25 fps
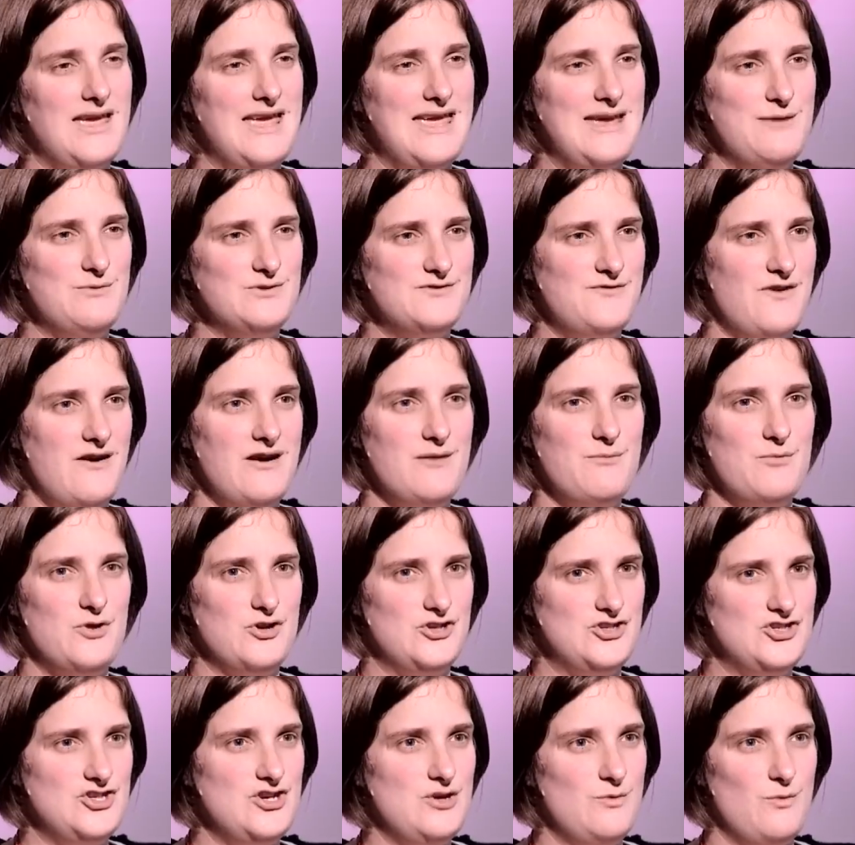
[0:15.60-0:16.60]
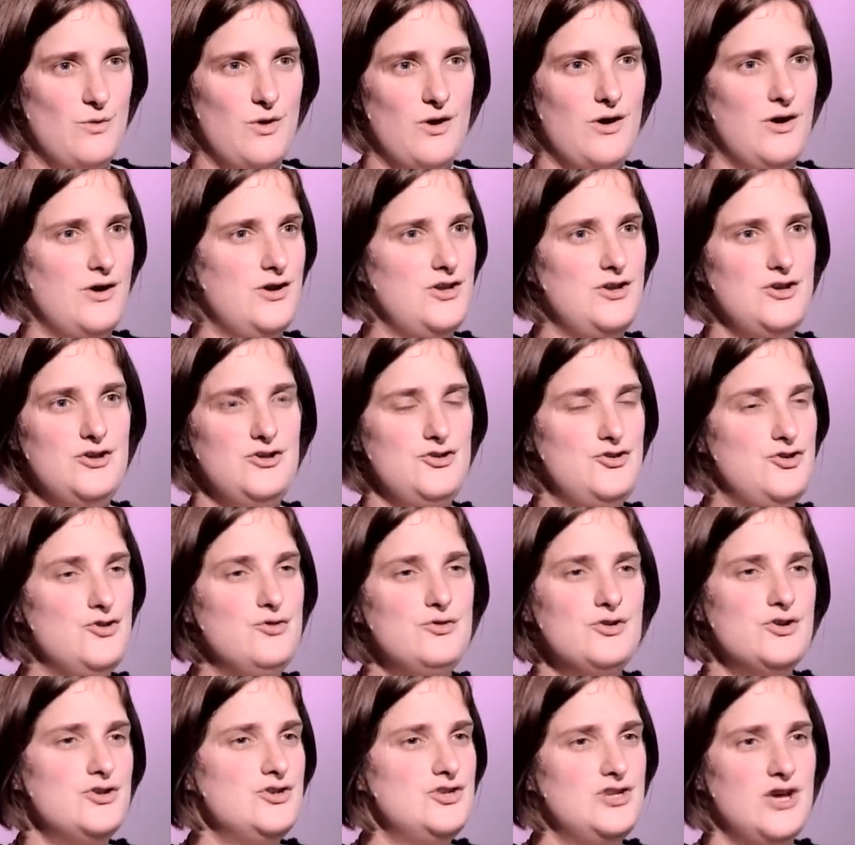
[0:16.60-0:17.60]
He was very much, you know what,
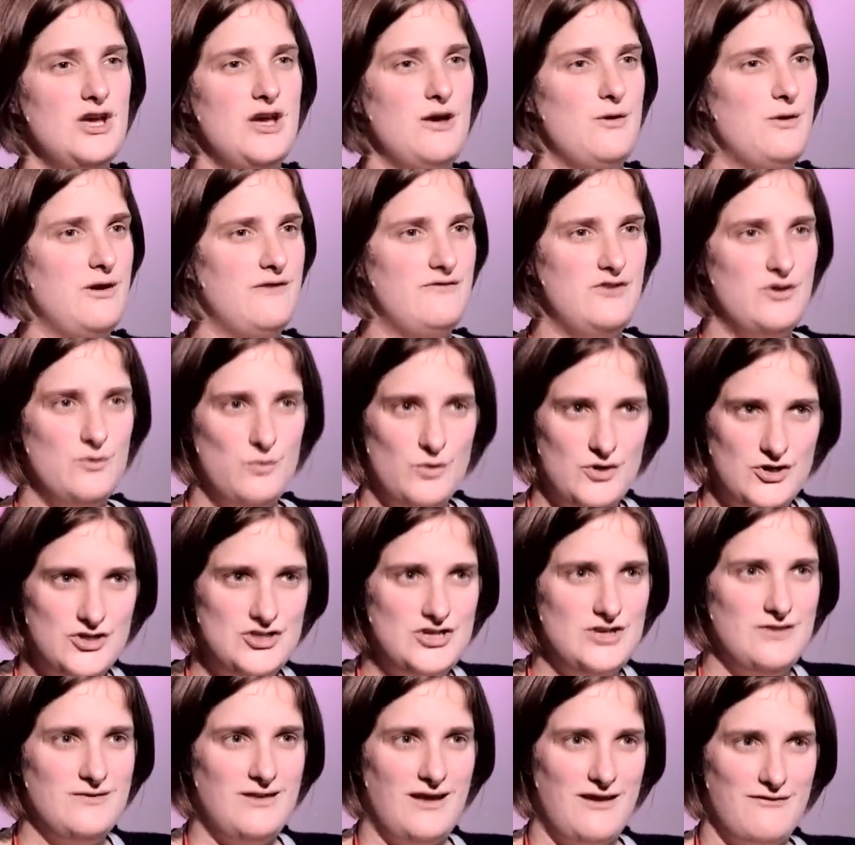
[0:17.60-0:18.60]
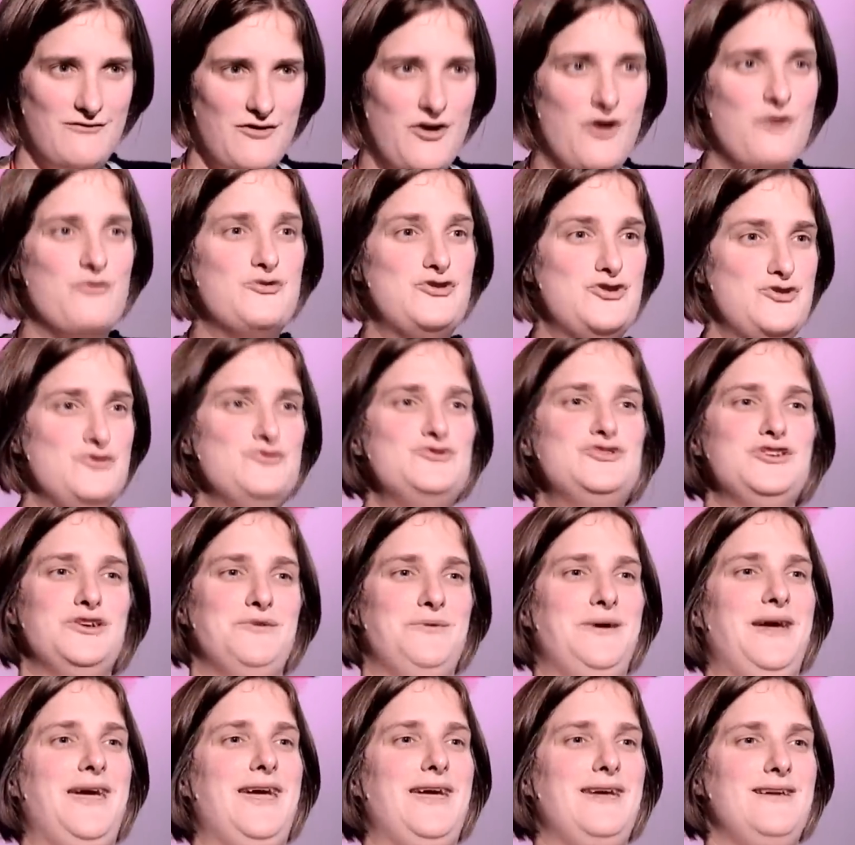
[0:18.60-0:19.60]
you can do. If you want to do that role, you
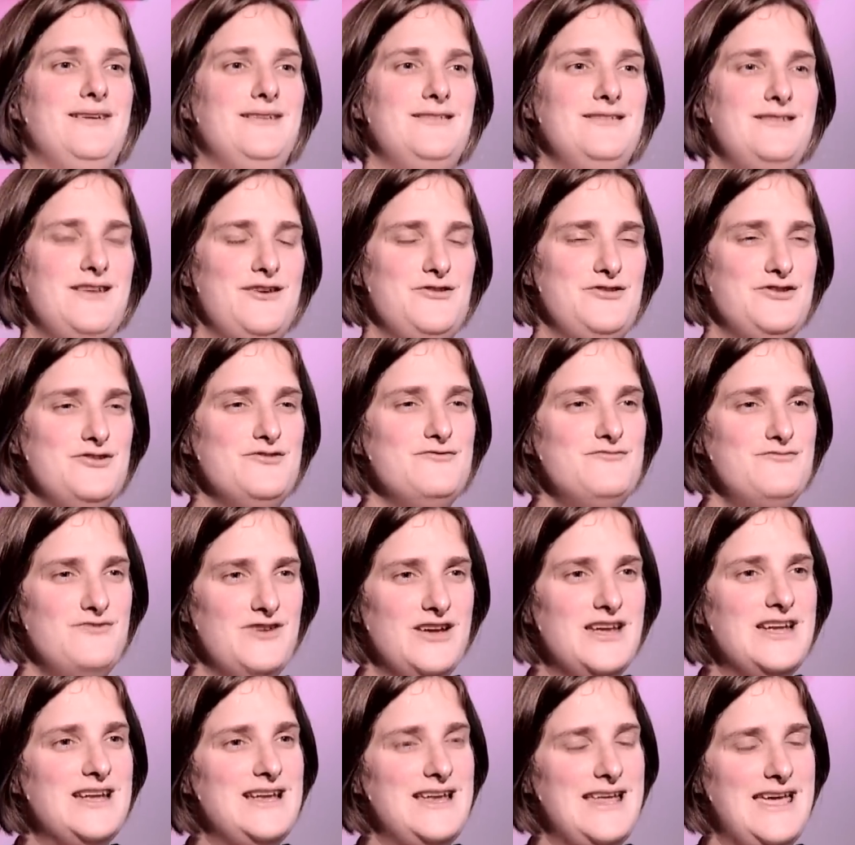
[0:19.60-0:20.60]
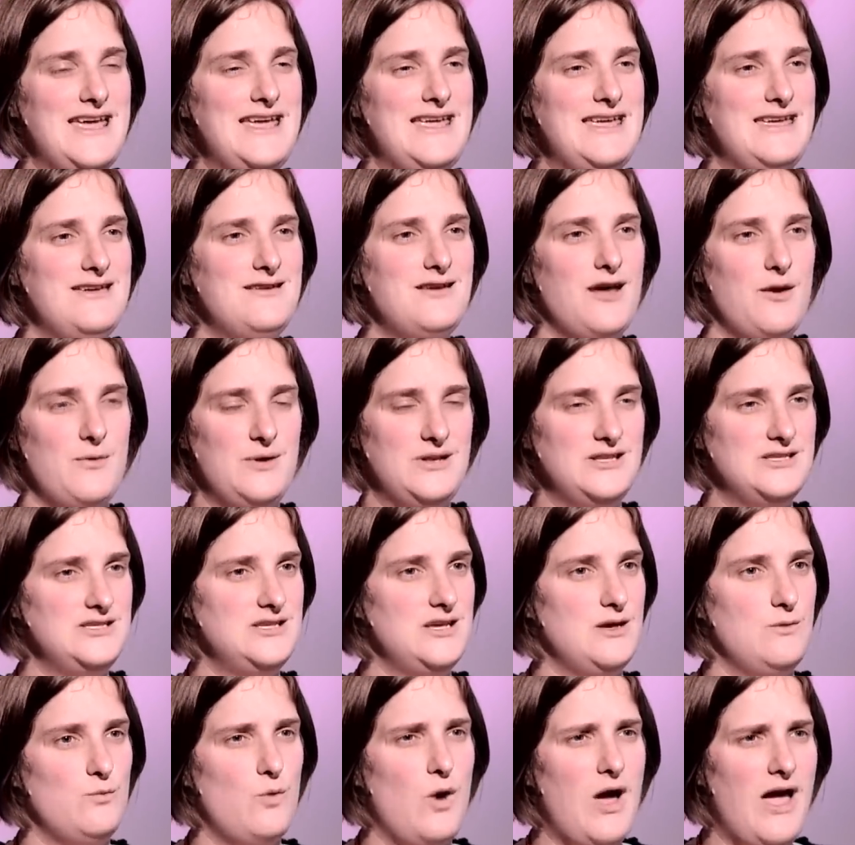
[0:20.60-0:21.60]
do it. You know, you really go
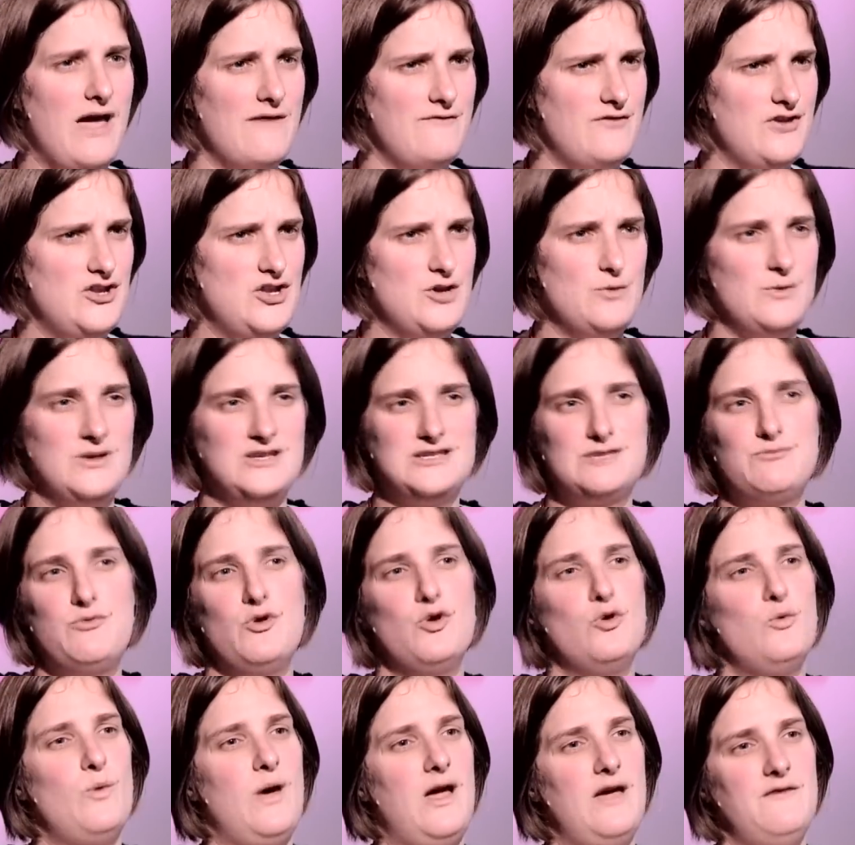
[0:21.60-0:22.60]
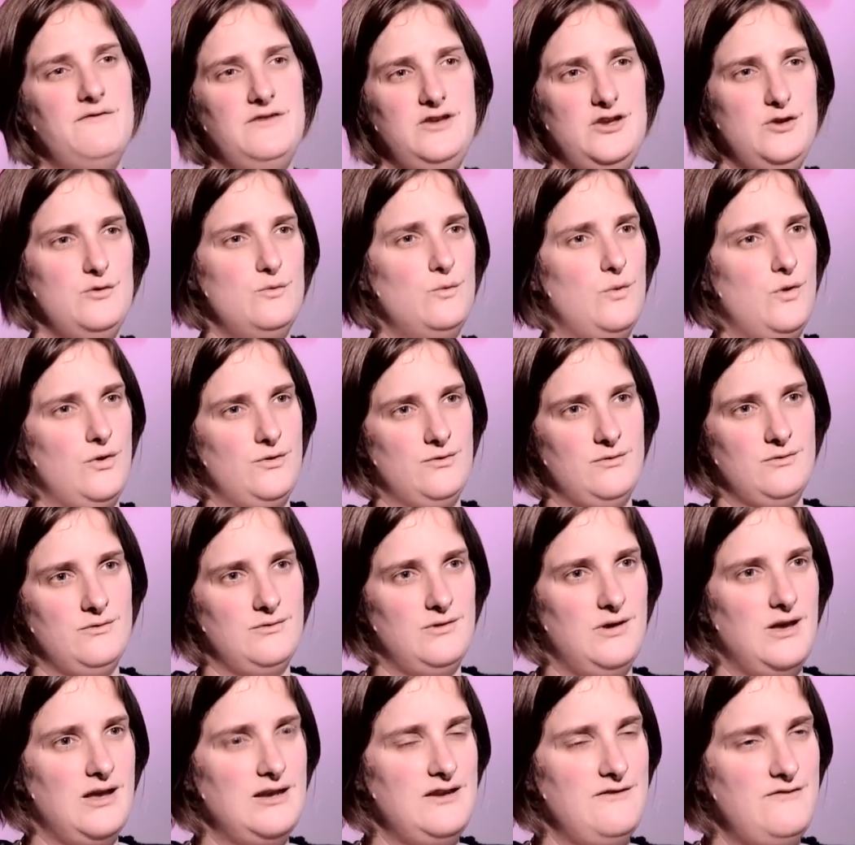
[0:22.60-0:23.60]
into whatever, you explore whatever you want.
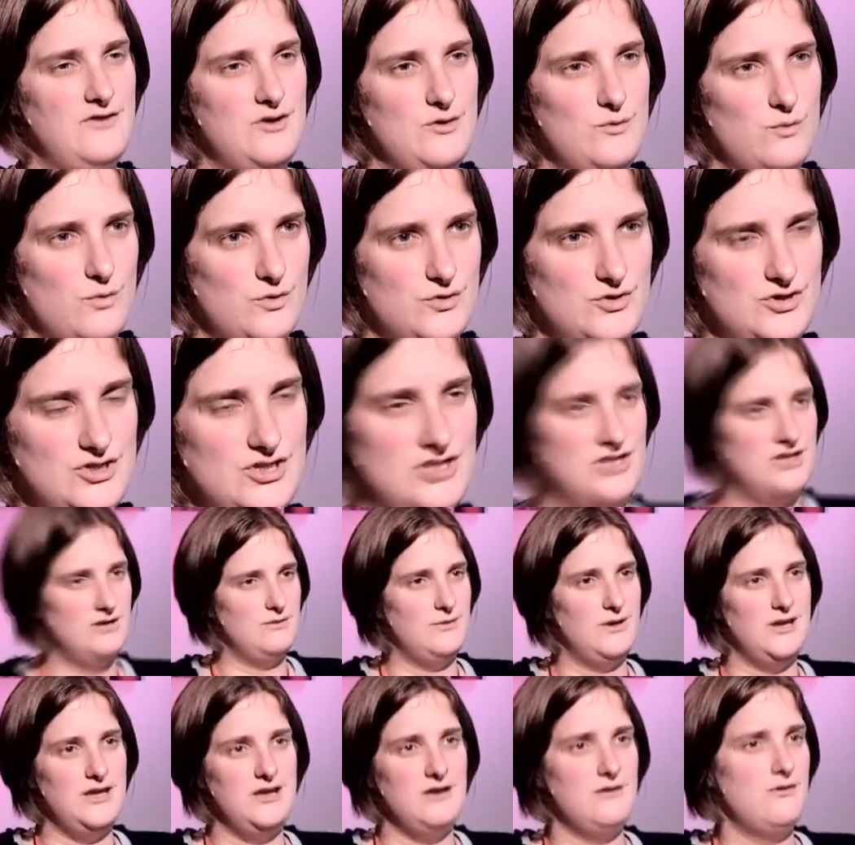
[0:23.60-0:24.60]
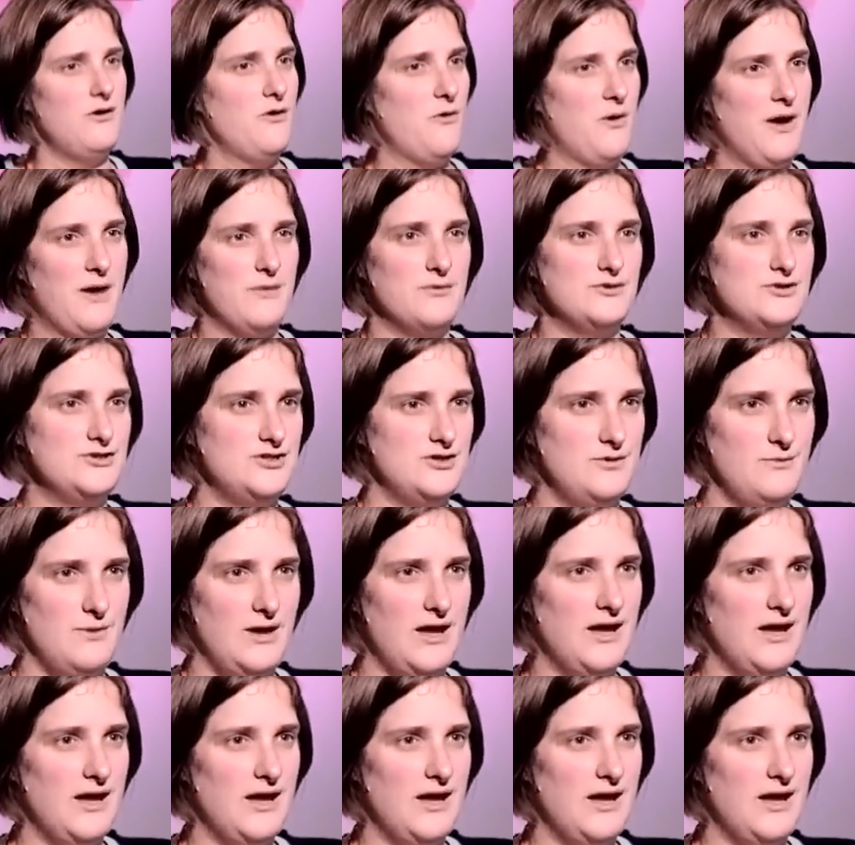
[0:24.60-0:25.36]
And if you want to do it, you go out and do